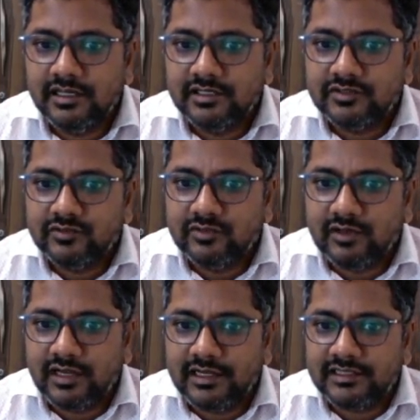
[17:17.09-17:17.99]
So
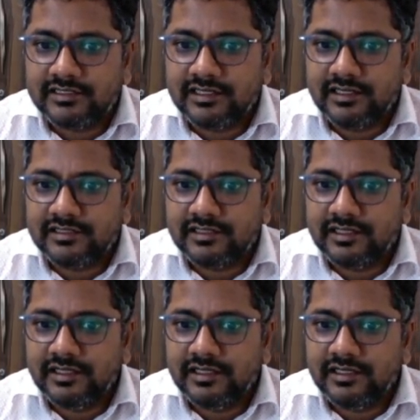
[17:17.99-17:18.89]
lattice
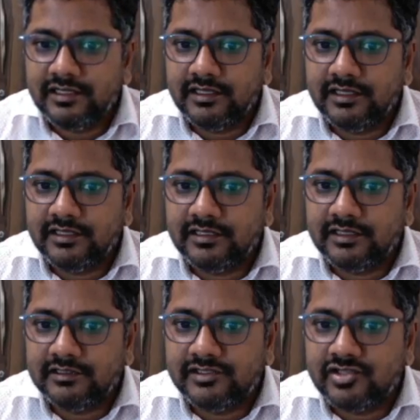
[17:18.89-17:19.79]
energy is
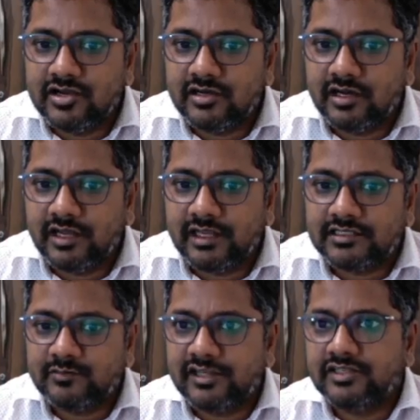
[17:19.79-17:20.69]
a general
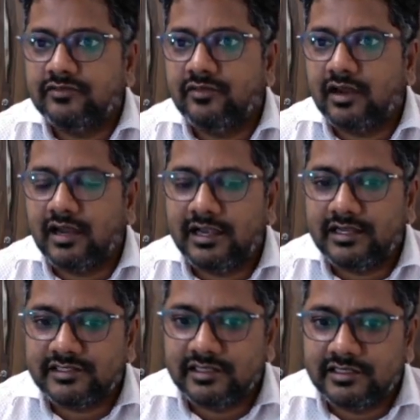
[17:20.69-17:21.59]
expression for lattice
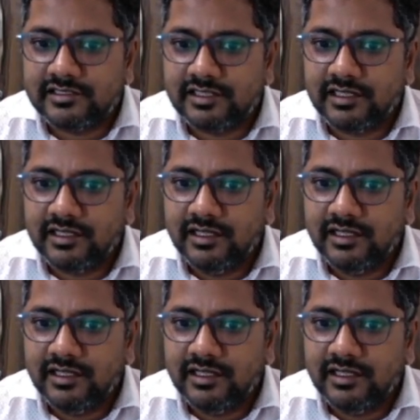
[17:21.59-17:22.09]
energy